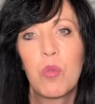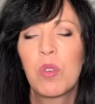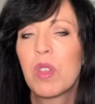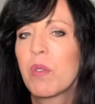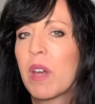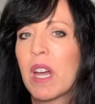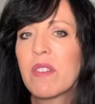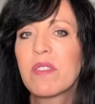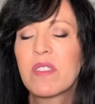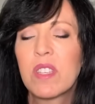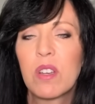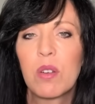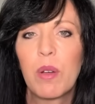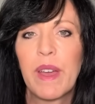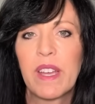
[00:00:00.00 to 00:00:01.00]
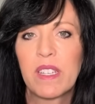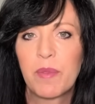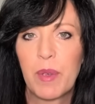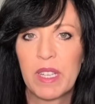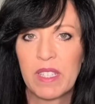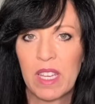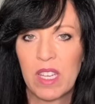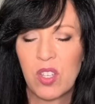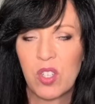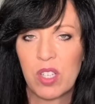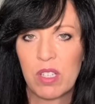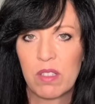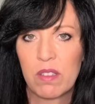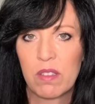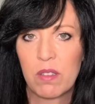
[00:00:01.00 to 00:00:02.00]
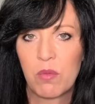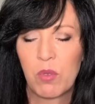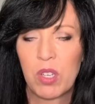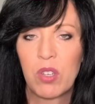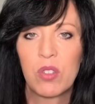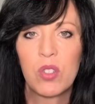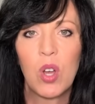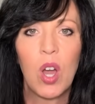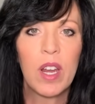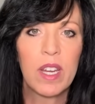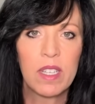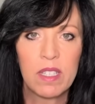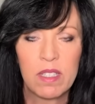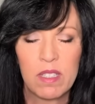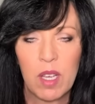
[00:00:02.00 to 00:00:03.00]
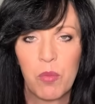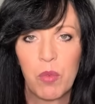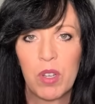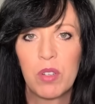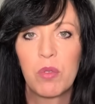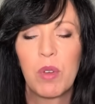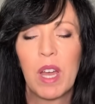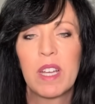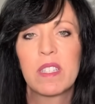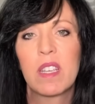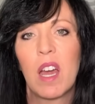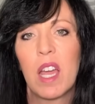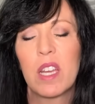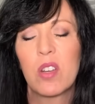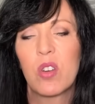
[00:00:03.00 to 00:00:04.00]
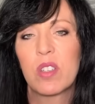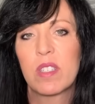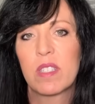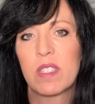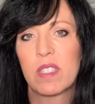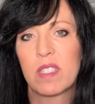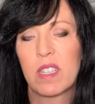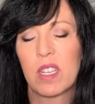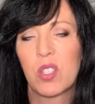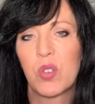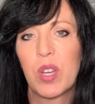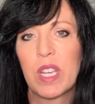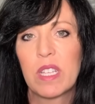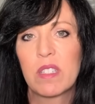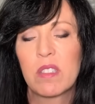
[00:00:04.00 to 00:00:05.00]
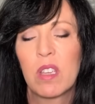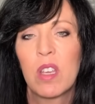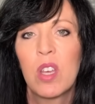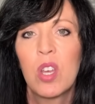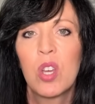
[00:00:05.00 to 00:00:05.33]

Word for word: When you have zero expectations, when you're talking to someone who has high narcissistic traits,